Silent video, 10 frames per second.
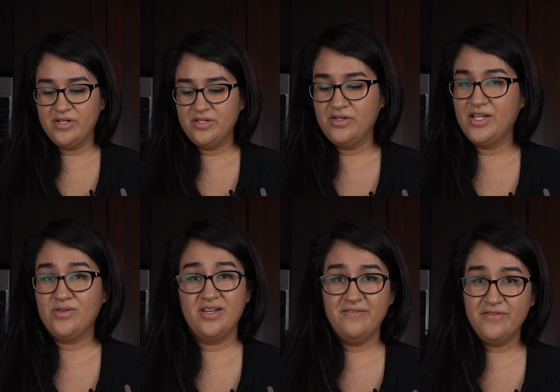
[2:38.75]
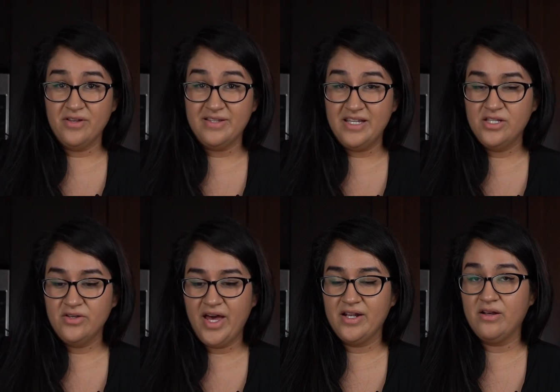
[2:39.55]
So that's why I didn't feel a need
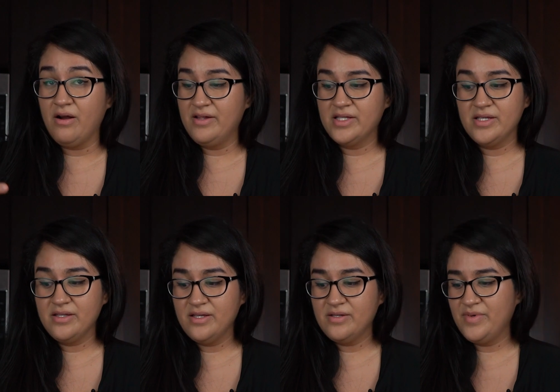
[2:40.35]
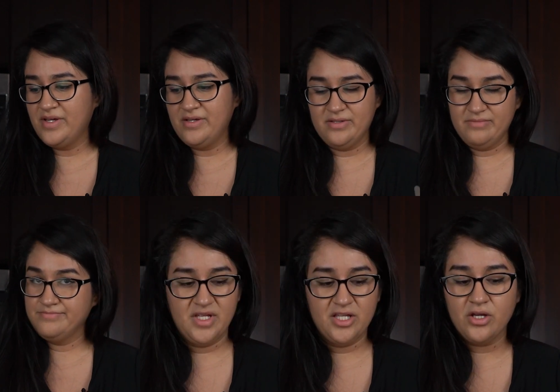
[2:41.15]
to add garlic to this because
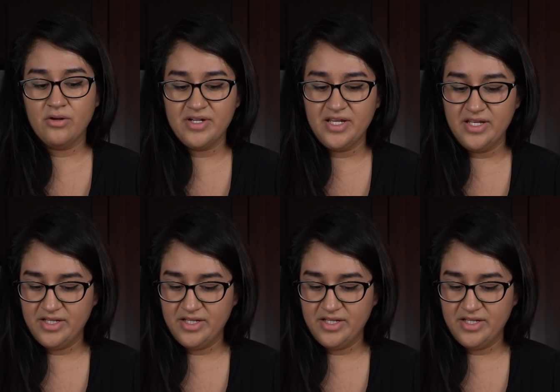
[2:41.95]
it's already in